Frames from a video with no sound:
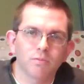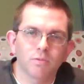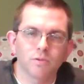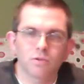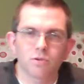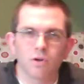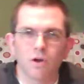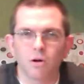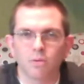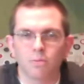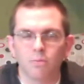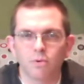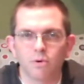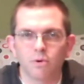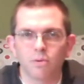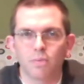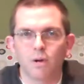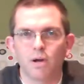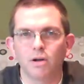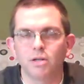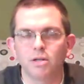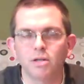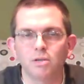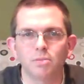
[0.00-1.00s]
We'll talk more
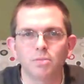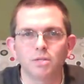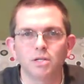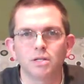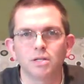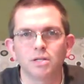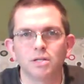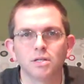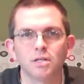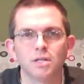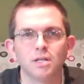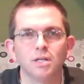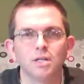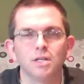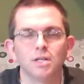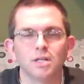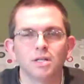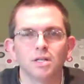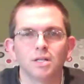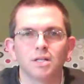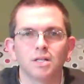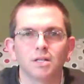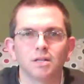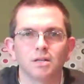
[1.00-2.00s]
about him in
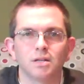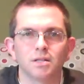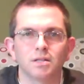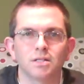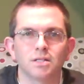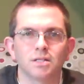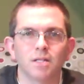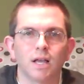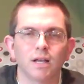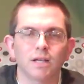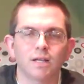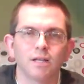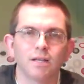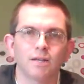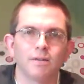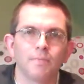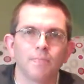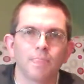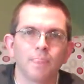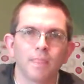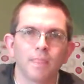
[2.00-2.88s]
a second.